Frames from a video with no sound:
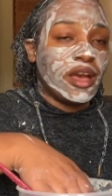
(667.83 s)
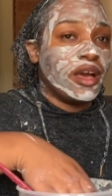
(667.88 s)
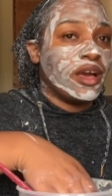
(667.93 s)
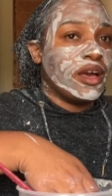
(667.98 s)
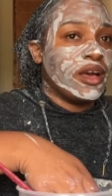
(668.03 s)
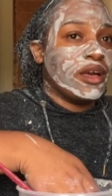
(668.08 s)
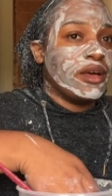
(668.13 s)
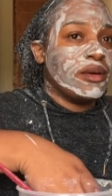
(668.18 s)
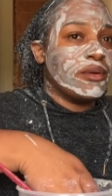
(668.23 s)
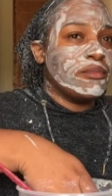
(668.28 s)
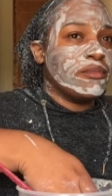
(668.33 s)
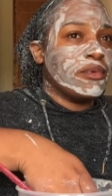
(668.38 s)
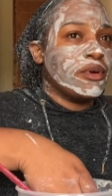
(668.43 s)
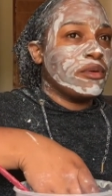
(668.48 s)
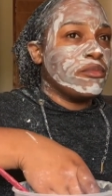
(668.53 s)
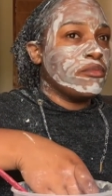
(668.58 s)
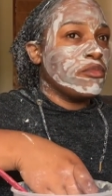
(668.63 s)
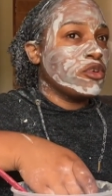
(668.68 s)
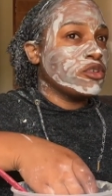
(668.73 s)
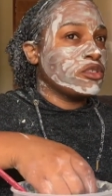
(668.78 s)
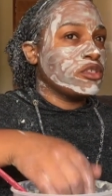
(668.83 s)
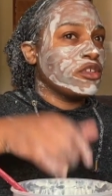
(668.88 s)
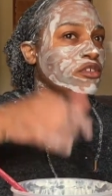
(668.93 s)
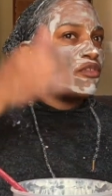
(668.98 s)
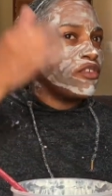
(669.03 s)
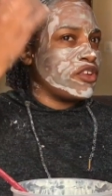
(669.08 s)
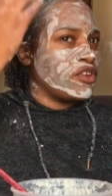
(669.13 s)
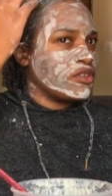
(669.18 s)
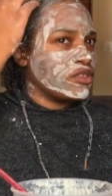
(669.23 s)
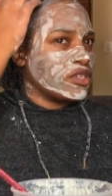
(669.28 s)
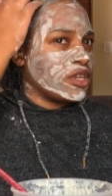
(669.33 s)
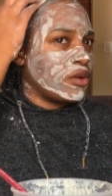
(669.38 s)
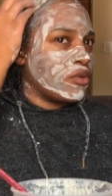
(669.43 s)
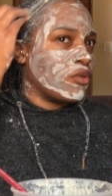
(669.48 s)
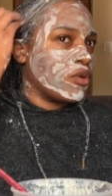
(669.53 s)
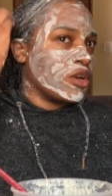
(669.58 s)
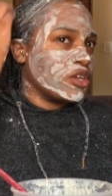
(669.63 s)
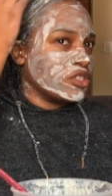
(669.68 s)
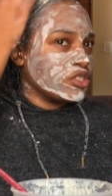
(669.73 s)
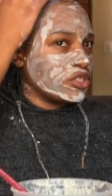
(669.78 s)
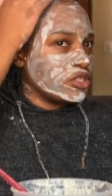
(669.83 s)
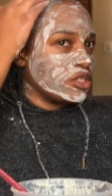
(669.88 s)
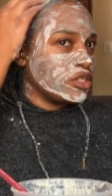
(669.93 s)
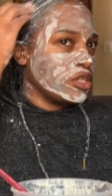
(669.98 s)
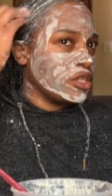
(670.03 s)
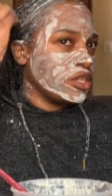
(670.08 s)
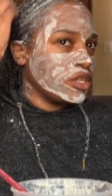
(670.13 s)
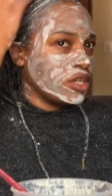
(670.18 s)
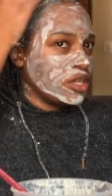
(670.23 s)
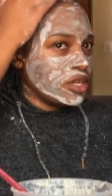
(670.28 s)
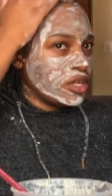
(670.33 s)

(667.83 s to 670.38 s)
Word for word: Um, most of the videos I watched,